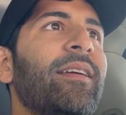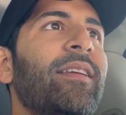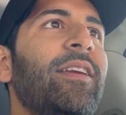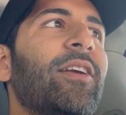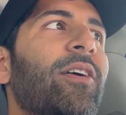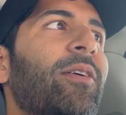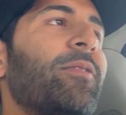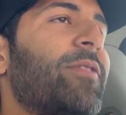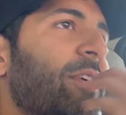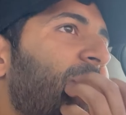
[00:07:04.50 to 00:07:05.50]
you know,
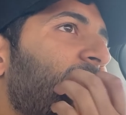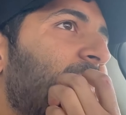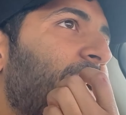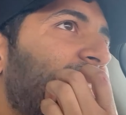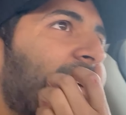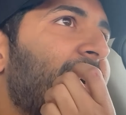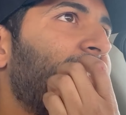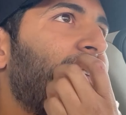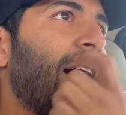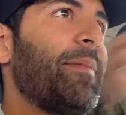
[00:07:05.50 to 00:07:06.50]
versus
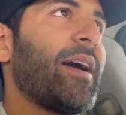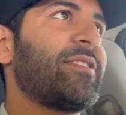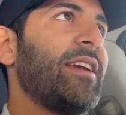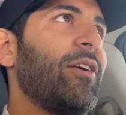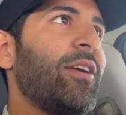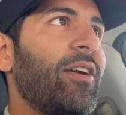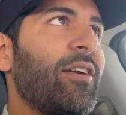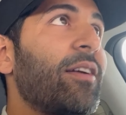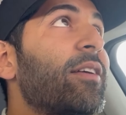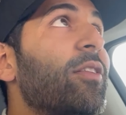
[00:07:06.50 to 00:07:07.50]
myself. I'm actually out
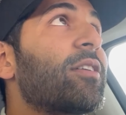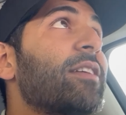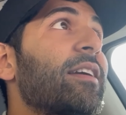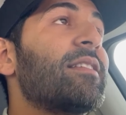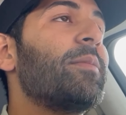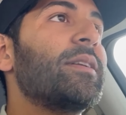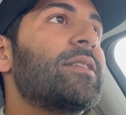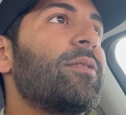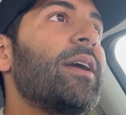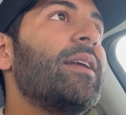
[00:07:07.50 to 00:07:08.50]
here, it looks like it's about to
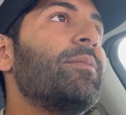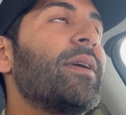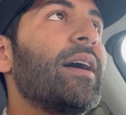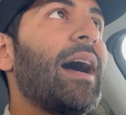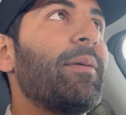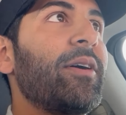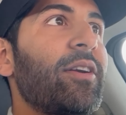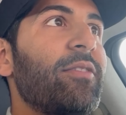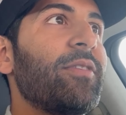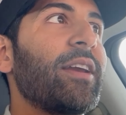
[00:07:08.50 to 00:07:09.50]
rain, but I'm out here
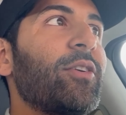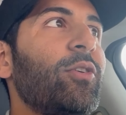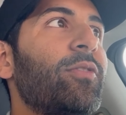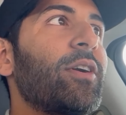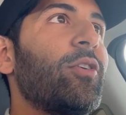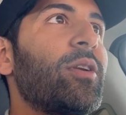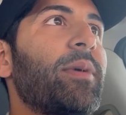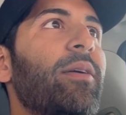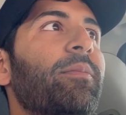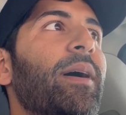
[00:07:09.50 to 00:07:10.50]
in Vancouver going
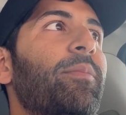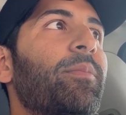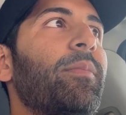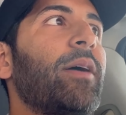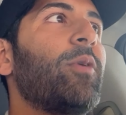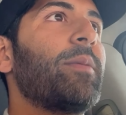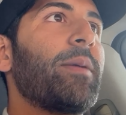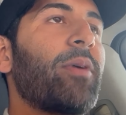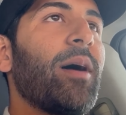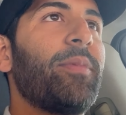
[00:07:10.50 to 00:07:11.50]
to my one of my
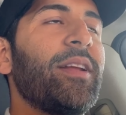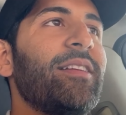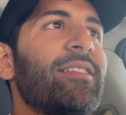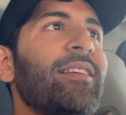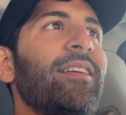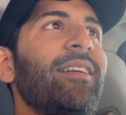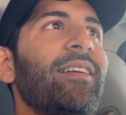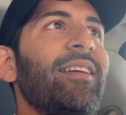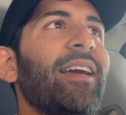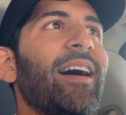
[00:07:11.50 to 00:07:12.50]
properties,
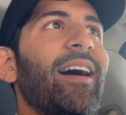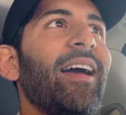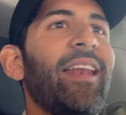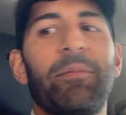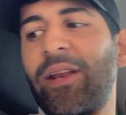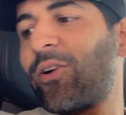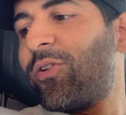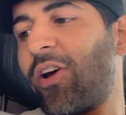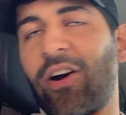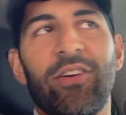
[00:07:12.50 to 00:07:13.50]
and I'm gonna go
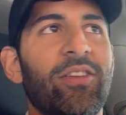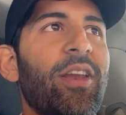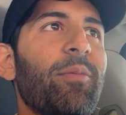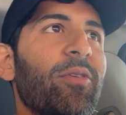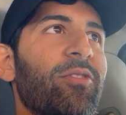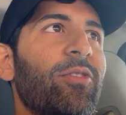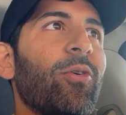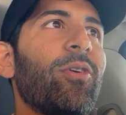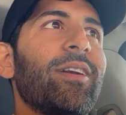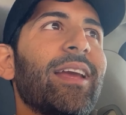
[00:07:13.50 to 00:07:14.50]
knock on the neighbor's
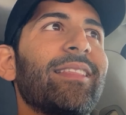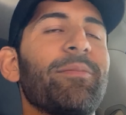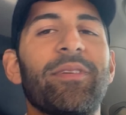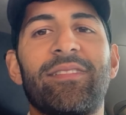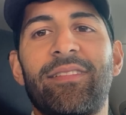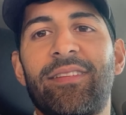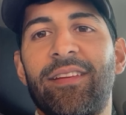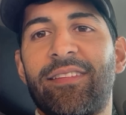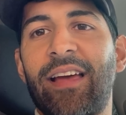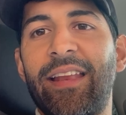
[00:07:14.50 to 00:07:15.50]
door to get them to
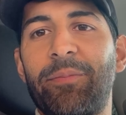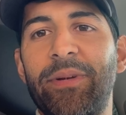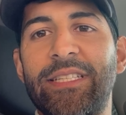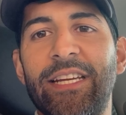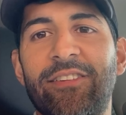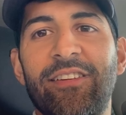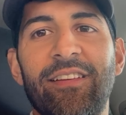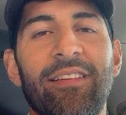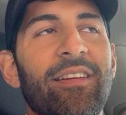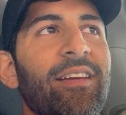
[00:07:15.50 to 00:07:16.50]
sign a
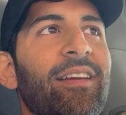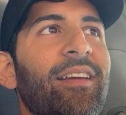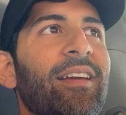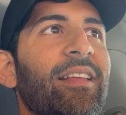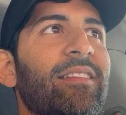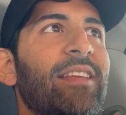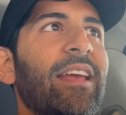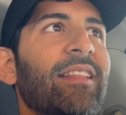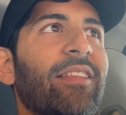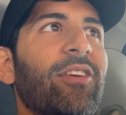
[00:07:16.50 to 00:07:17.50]
petition
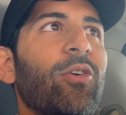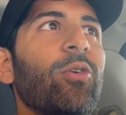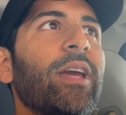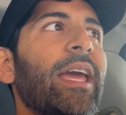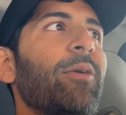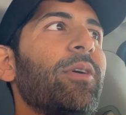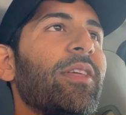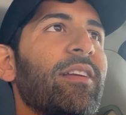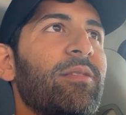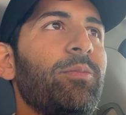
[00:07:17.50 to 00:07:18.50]
saying that they're okay with
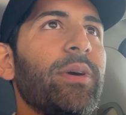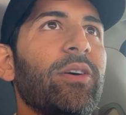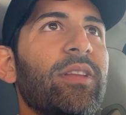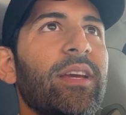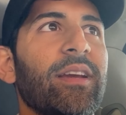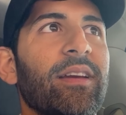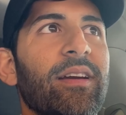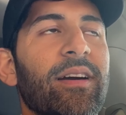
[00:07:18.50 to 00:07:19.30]
us building